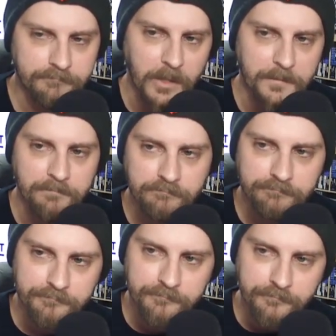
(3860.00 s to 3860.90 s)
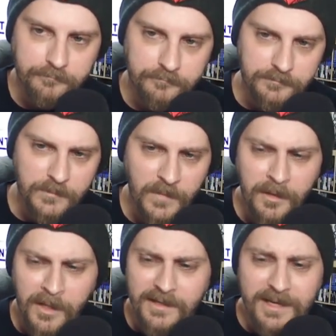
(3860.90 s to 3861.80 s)
Okay.
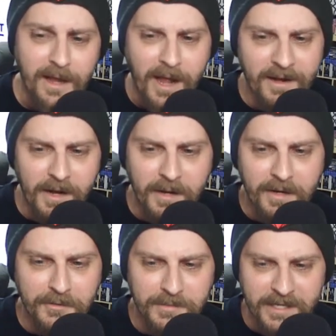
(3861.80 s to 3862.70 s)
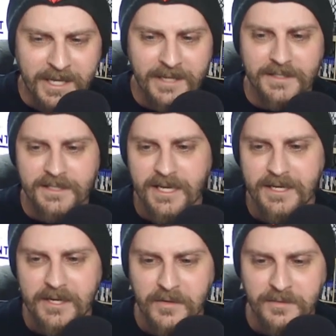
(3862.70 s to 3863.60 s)
Yeah, I can't
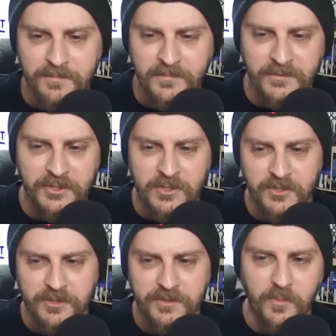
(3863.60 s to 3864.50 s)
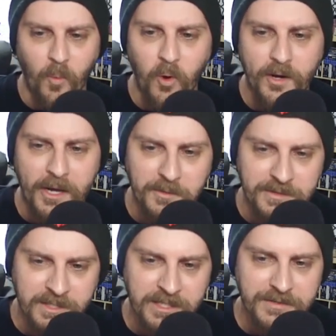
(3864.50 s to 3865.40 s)
say for certain what I would
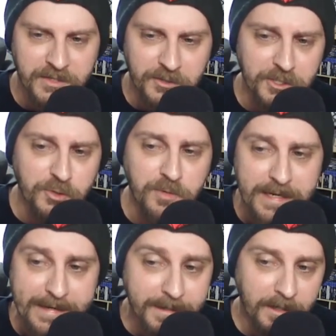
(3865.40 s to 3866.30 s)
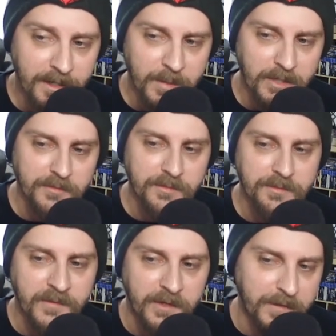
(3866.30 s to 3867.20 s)
consider unique about
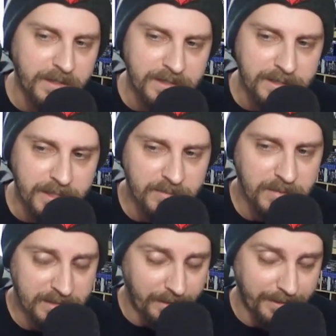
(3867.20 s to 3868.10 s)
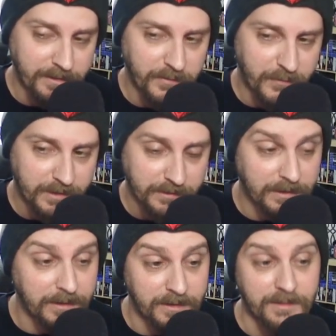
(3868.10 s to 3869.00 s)
Final Fantasy VI, besides the fact that
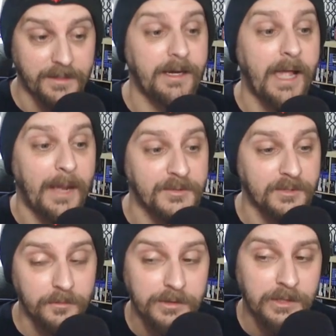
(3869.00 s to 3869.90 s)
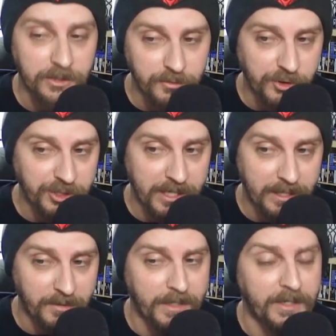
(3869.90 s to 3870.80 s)
it is an absolutely huge
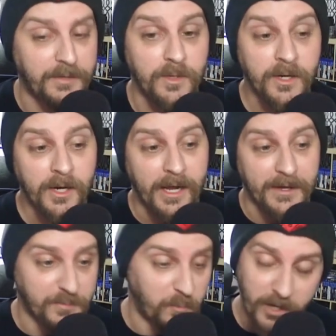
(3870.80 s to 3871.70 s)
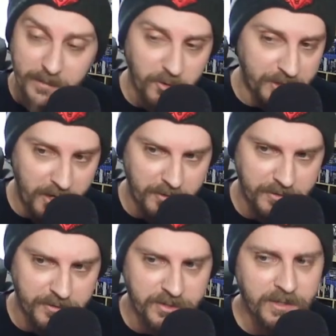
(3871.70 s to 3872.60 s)
game and has way more
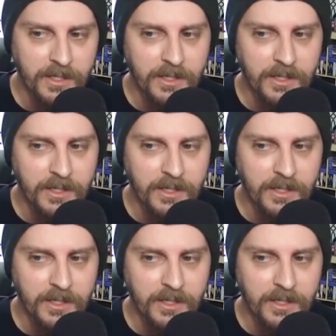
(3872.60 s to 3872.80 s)
characters.